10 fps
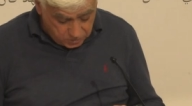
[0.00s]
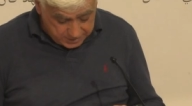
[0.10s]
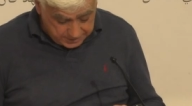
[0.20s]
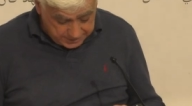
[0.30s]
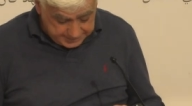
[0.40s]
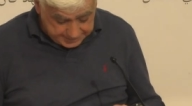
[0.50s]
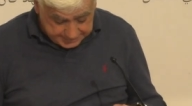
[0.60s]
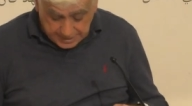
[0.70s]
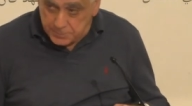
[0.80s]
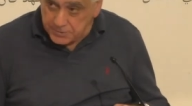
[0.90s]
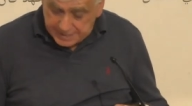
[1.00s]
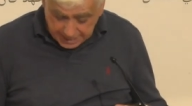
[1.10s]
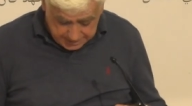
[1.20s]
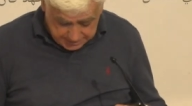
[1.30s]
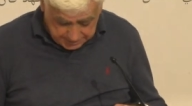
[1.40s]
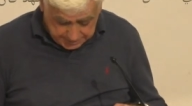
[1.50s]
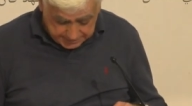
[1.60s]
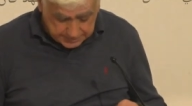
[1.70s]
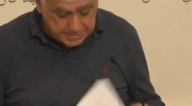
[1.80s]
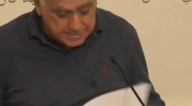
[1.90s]
look at these as separate entities
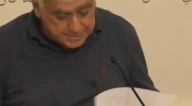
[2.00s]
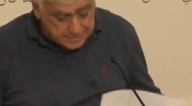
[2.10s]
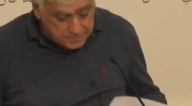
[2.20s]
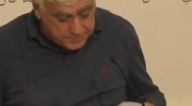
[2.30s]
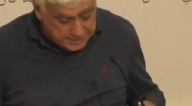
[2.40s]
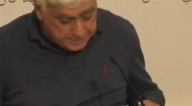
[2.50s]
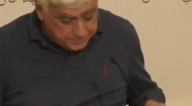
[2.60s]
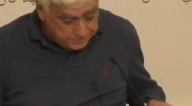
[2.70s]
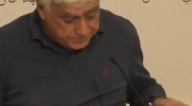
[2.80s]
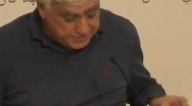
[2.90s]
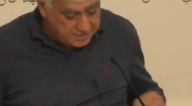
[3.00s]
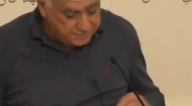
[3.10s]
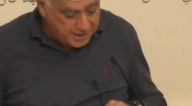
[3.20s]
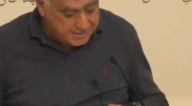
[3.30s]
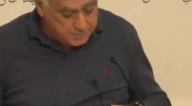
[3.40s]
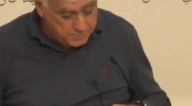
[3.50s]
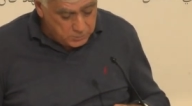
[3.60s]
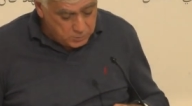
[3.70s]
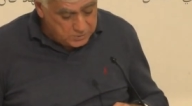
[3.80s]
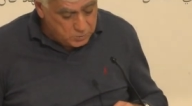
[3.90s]
that can still be divided
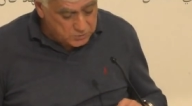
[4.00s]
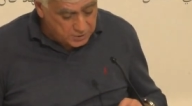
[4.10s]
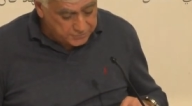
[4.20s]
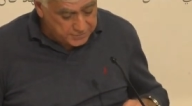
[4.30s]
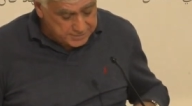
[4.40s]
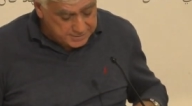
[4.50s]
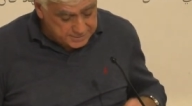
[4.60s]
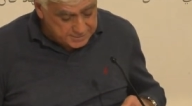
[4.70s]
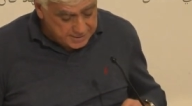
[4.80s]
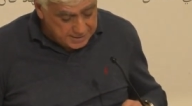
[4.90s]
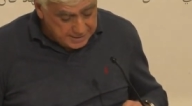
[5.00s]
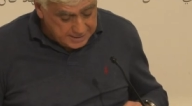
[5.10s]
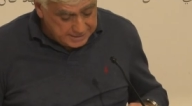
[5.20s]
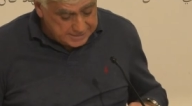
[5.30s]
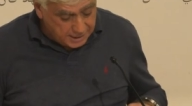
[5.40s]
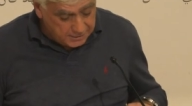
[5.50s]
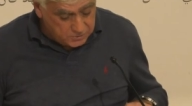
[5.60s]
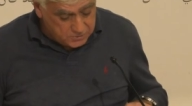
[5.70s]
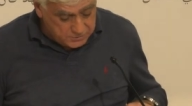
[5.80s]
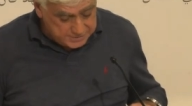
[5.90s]
between two sovereignties, it's hard
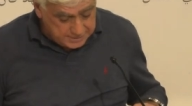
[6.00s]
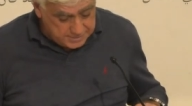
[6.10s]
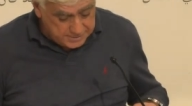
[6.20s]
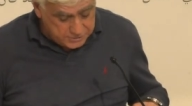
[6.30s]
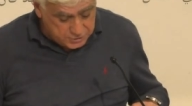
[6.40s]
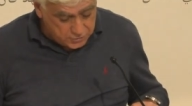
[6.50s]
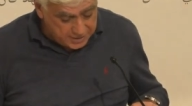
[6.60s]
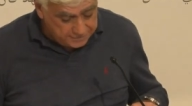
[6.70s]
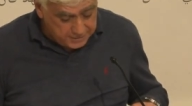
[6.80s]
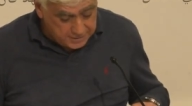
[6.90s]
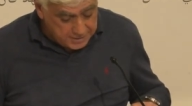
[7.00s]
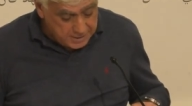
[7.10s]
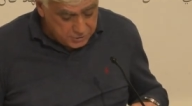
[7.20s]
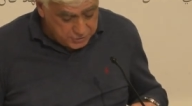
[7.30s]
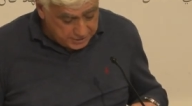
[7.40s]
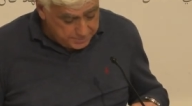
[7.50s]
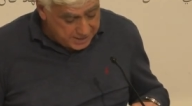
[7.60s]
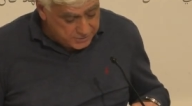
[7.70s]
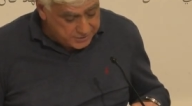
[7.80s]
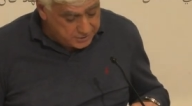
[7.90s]
to consider the geographic
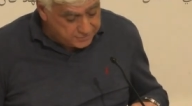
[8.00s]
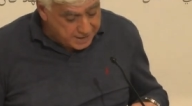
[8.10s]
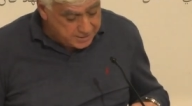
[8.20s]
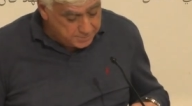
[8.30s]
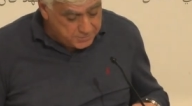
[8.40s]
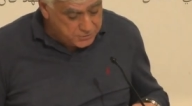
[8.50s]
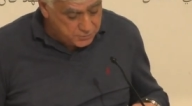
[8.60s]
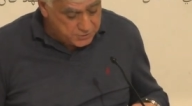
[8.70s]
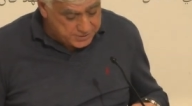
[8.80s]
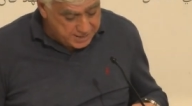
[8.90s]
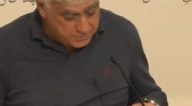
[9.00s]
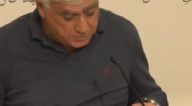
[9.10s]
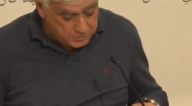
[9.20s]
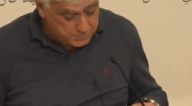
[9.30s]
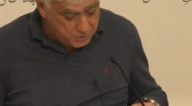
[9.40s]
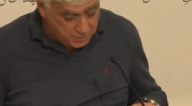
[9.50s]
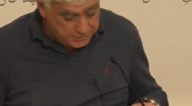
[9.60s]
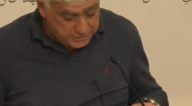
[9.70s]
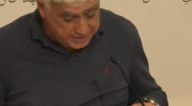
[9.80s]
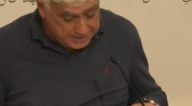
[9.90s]
gerrymandering of Arab and Jewish neighborhoods beyond
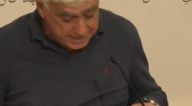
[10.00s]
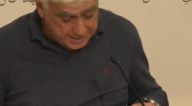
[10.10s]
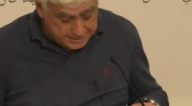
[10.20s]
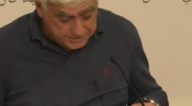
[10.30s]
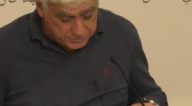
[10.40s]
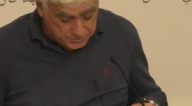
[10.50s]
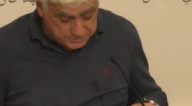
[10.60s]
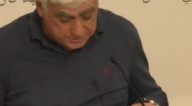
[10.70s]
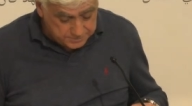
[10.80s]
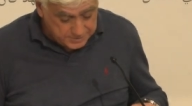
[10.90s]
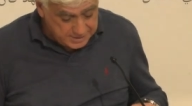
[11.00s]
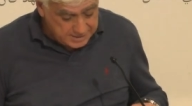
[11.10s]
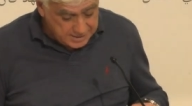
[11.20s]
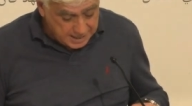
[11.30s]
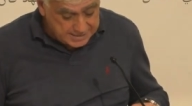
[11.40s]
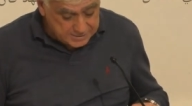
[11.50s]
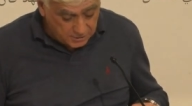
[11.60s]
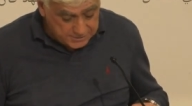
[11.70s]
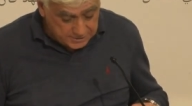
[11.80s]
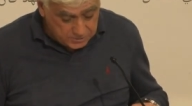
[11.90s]
the Green Line in Jerusalem as
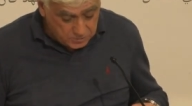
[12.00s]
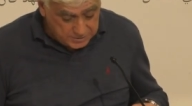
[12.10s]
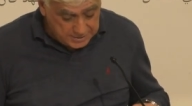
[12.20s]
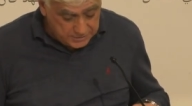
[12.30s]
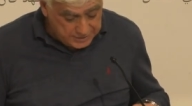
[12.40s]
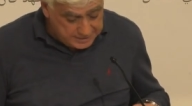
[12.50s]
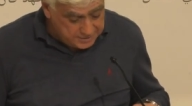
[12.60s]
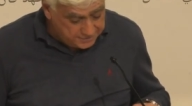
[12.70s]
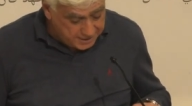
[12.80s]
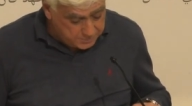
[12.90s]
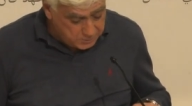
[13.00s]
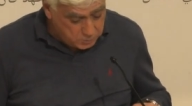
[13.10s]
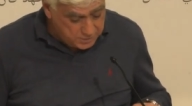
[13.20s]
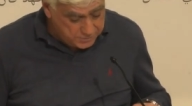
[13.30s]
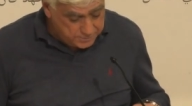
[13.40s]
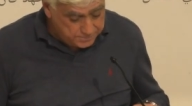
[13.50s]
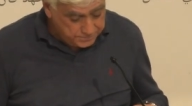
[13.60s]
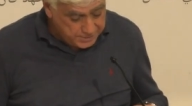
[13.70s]
constituting a real divide between them